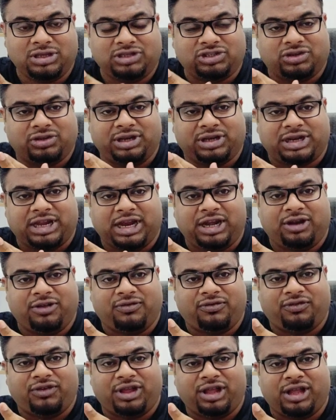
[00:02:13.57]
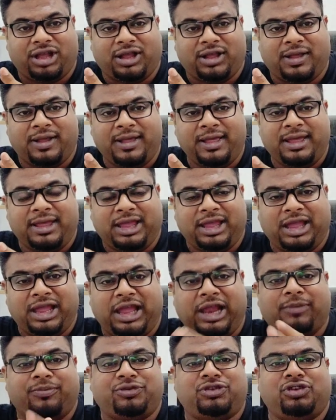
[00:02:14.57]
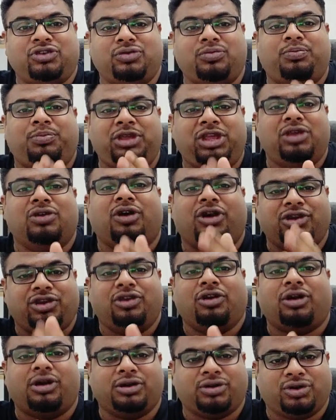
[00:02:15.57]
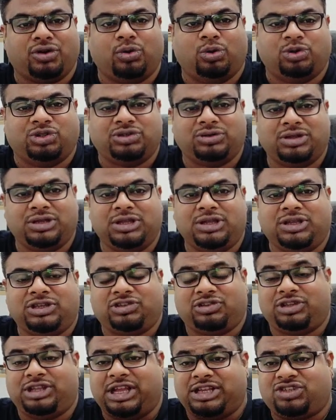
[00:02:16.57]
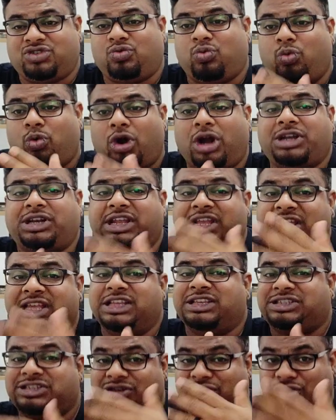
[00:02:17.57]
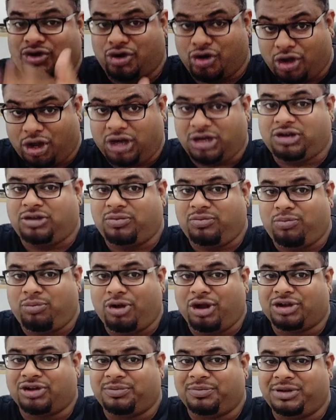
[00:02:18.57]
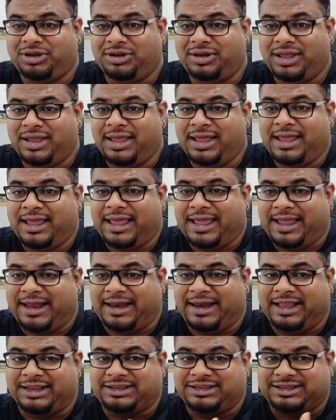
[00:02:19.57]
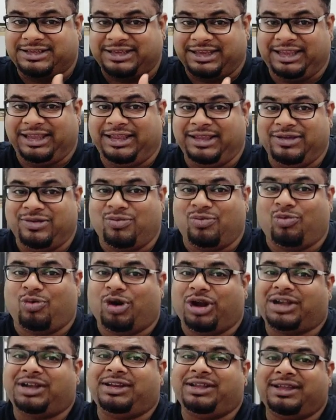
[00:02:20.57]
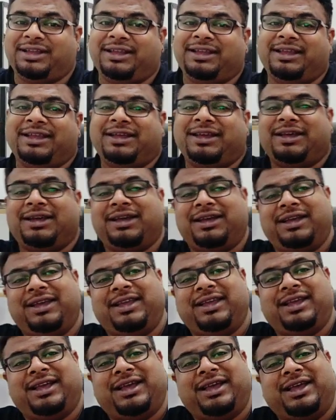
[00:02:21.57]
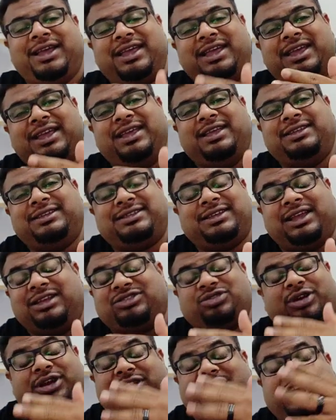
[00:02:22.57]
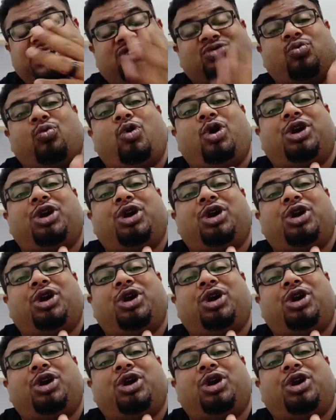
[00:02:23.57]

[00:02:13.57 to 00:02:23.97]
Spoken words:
So it kind of helps you be on your toes. So that's what is not portable. And let's see what is, that's